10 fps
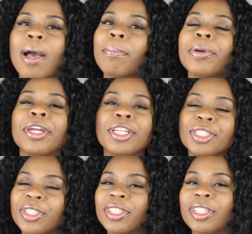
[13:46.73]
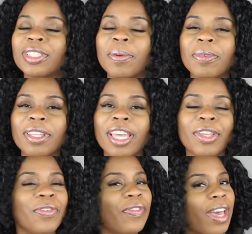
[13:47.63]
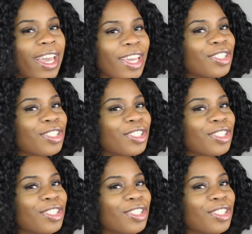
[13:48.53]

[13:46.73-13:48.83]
I'm pretty sure there's something that you find